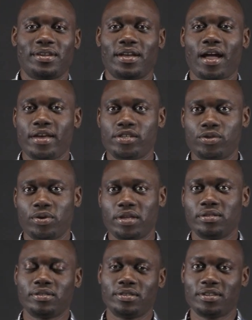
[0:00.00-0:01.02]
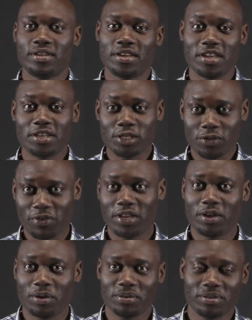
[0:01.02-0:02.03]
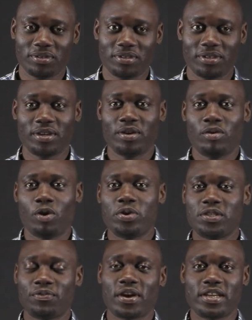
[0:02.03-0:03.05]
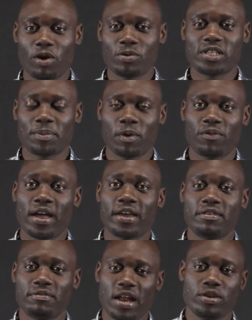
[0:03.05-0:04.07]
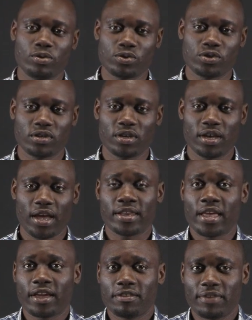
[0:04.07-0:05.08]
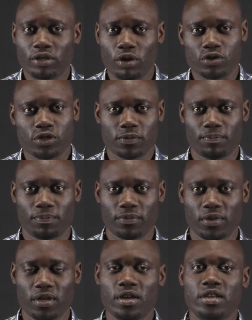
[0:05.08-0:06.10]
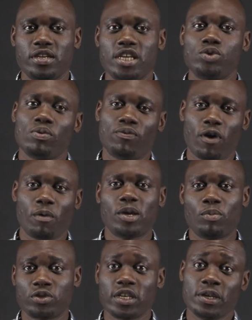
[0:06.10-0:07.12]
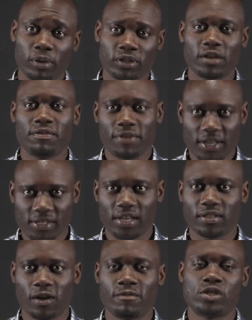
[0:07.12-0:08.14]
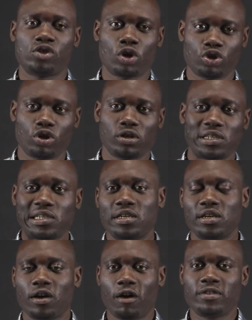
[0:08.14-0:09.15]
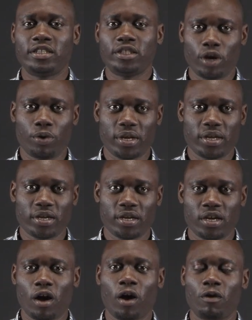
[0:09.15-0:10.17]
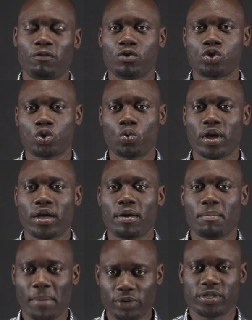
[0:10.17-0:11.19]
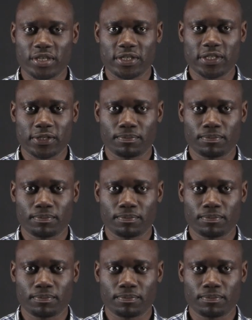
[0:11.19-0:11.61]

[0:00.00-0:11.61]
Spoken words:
Hi student, in this video, we will define the concept of eigenvalues and eigenvectors. These will form the most important facet of the structure of the theory of square matrices.